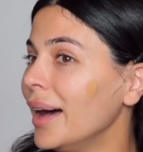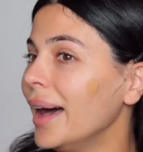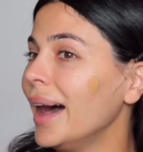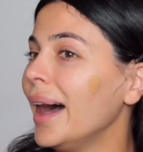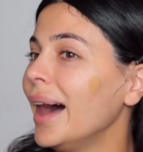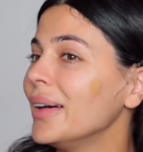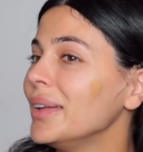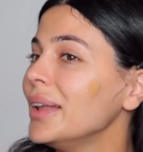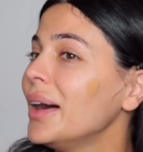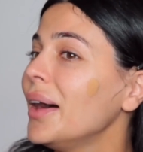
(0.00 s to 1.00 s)
no,
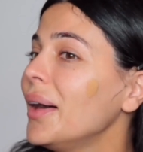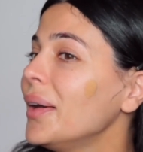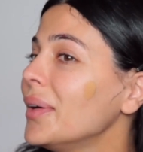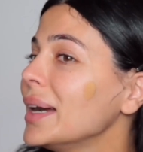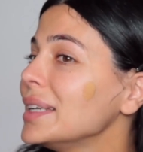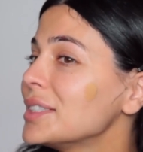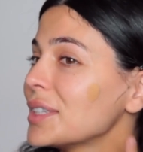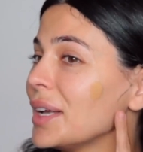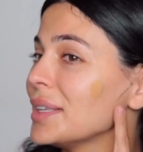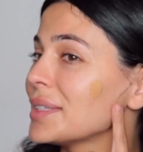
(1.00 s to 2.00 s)
I
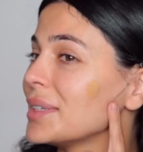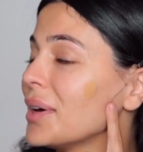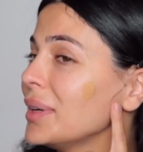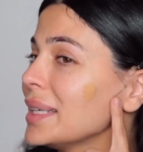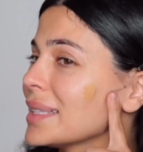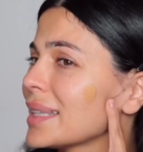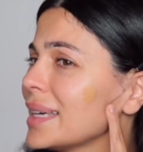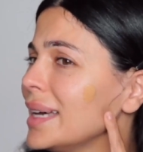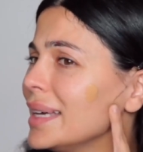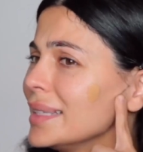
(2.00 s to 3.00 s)
just noticed
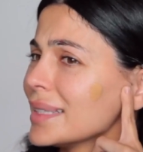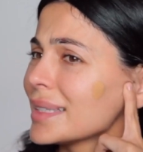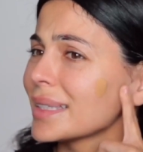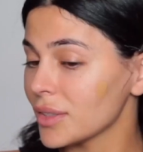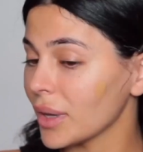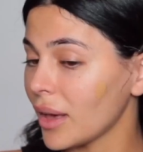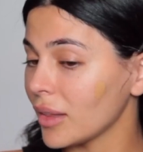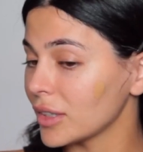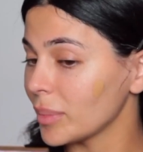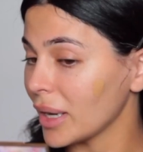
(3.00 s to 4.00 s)
this. So I
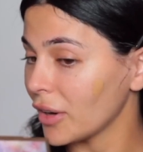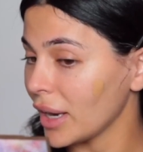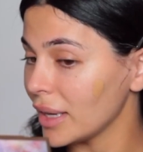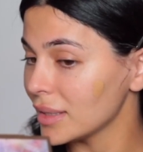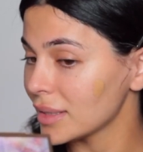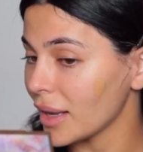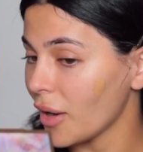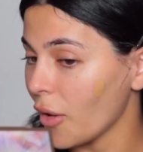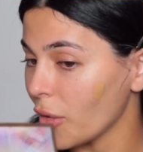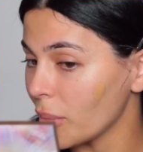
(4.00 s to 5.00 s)
colored my grays at
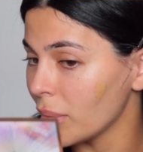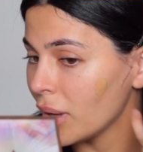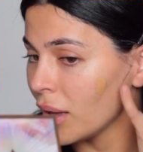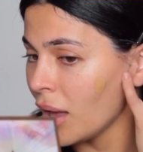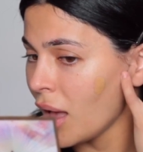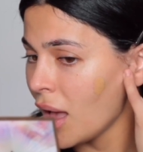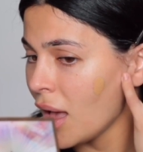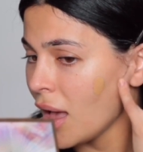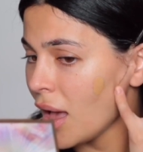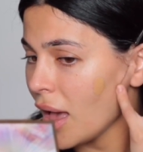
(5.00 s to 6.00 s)
home
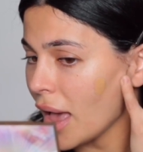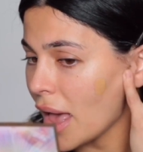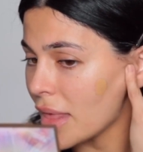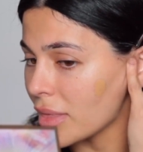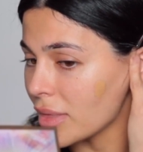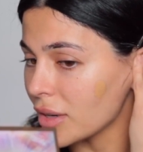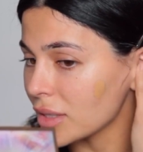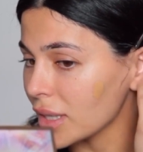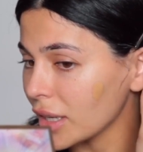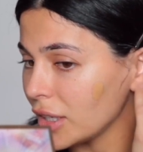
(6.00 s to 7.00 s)
and
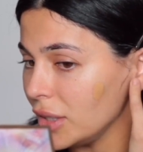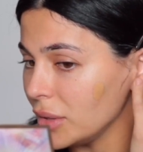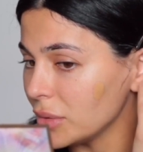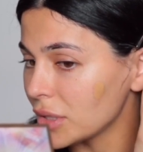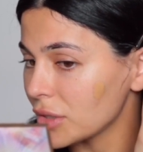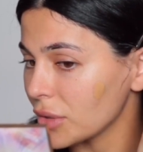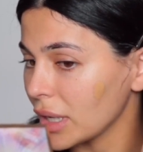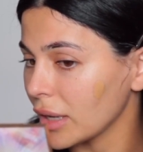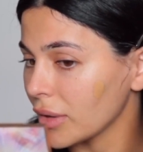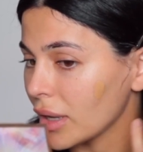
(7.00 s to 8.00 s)
there's like a huge
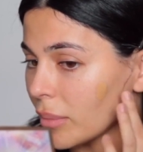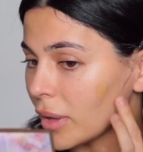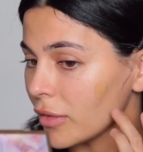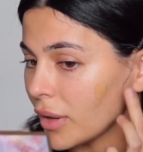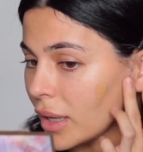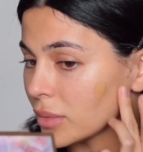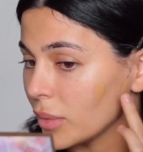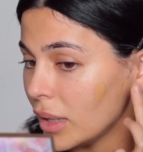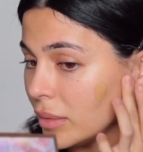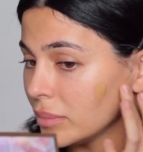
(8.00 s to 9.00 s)
streak of it on my face.
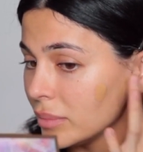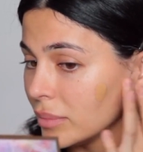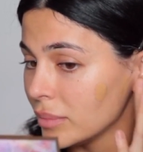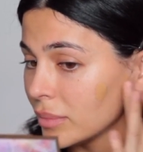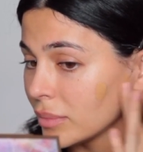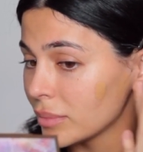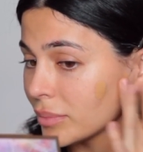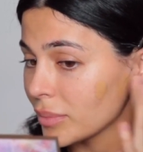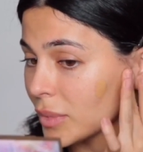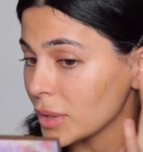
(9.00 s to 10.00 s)
Well,
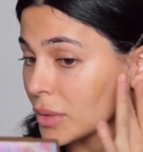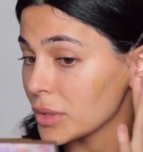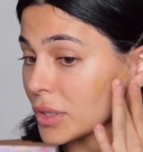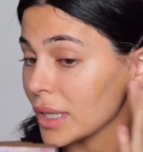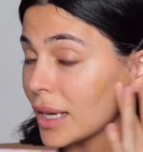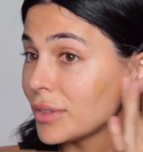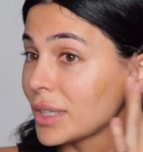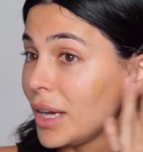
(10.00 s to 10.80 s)
I'm just gonna have to